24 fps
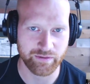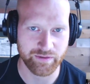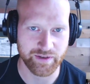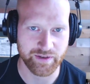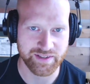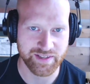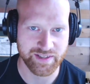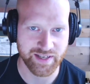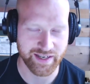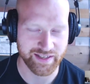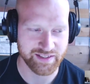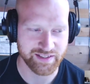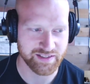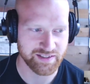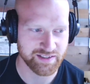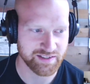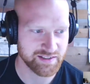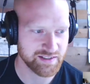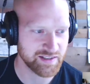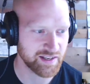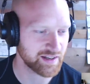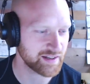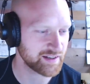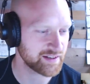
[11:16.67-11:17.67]
tests
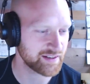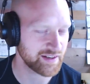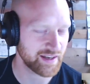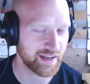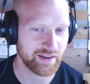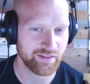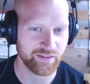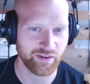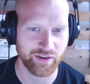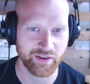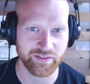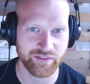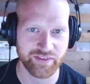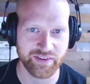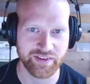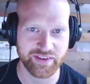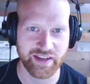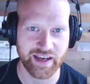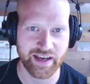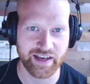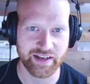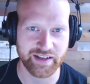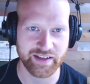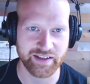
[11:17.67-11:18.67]
done. I have all of the
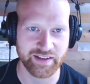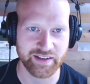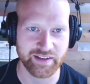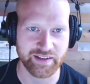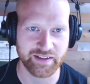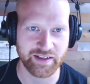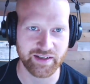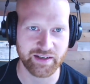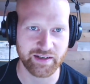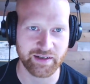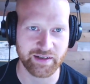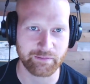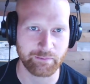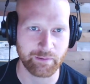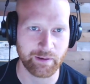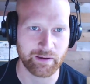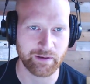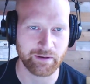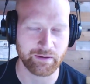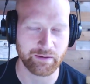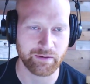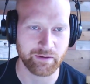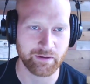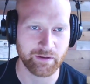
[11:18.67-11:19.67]
data in, and
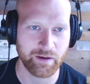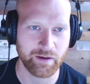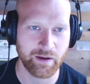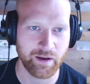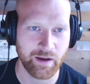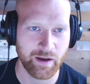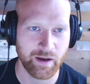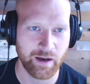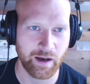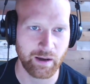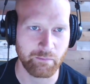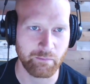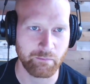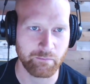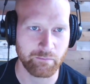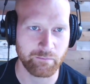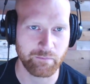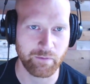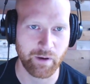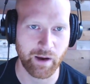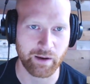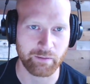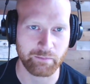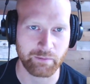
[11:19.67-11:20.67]
I'm
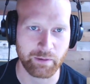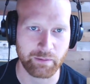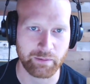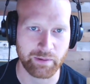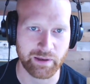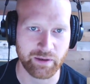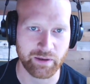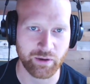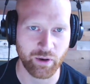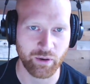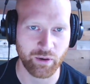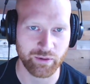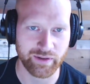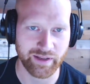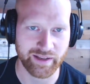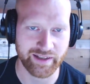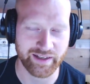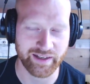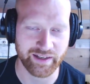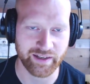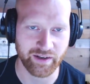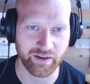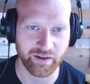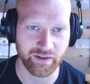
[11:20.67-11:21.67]
going to be
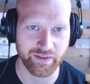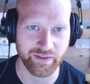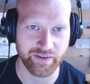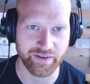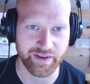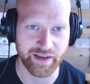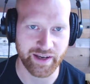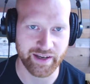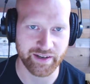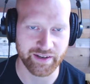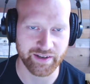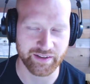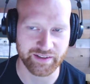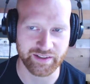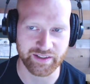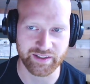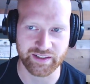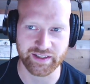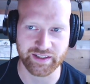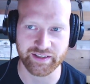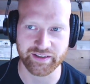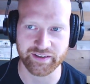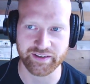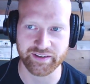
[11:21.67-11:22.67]
collating all the data a little
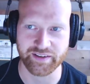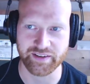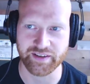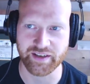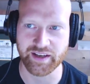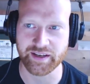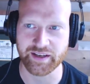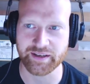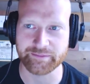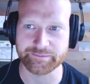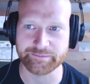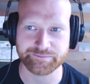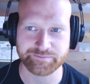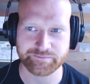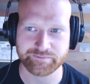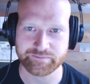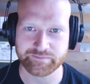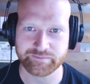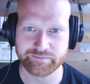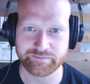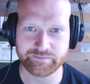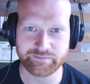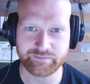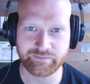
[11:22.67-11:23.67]
later today.
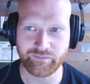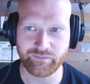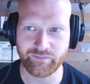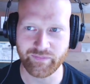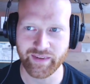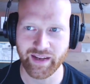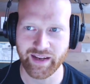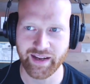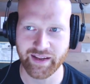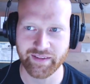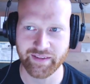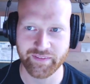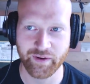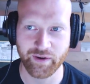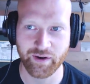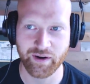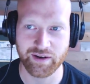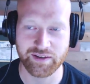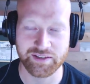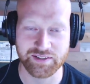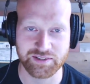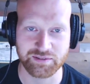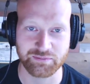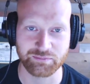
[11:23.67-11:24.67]
And there
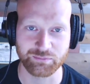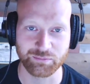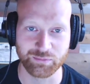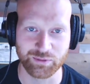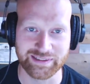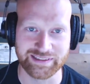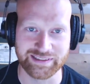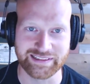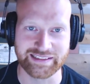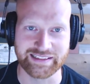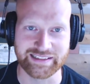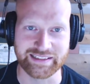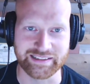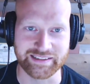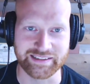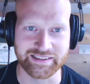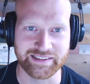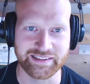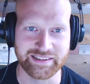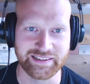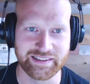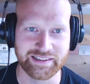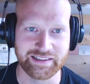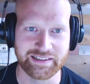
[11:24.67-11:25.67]
are some really
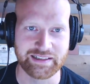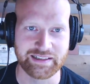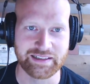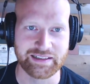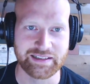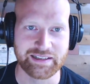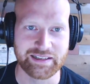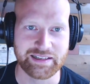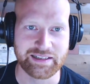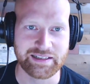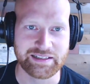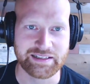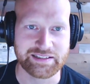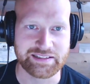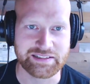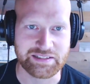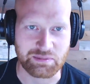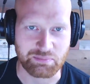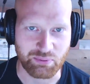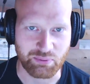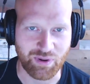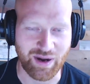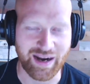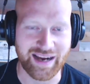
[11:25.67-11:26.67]

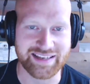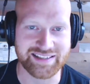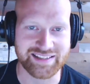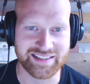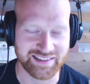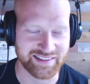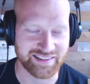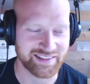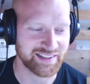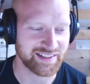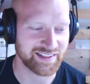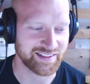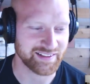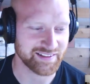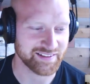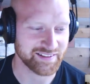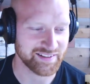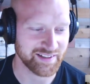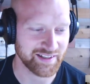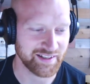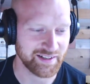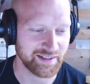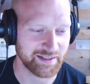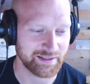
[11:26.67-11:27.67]
surprising things
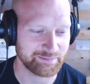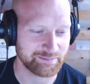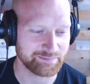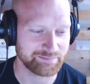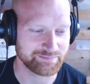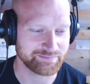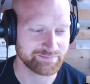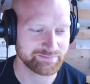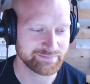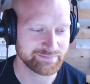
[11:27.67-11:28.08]
that I'm